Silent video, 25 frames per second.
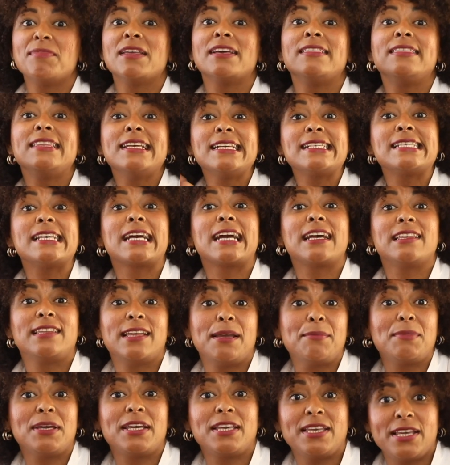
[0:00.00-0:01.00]
This
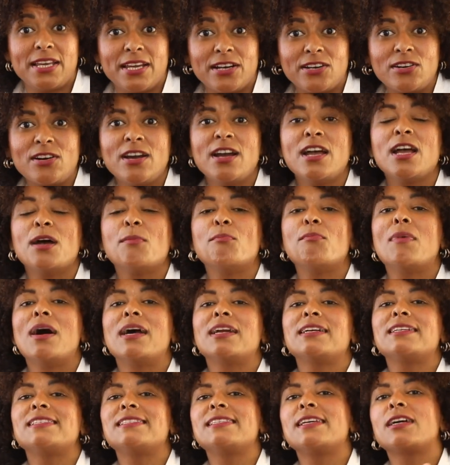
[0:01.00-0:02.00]
academic year
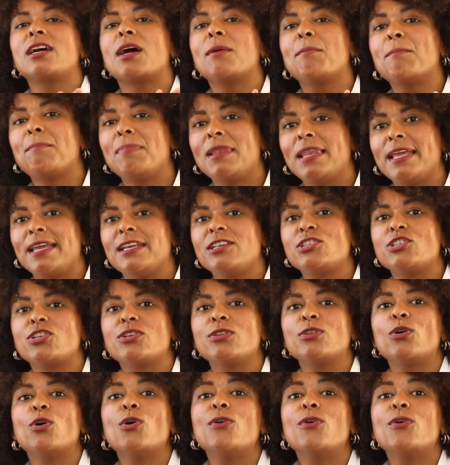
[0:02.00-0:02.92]
marks the completion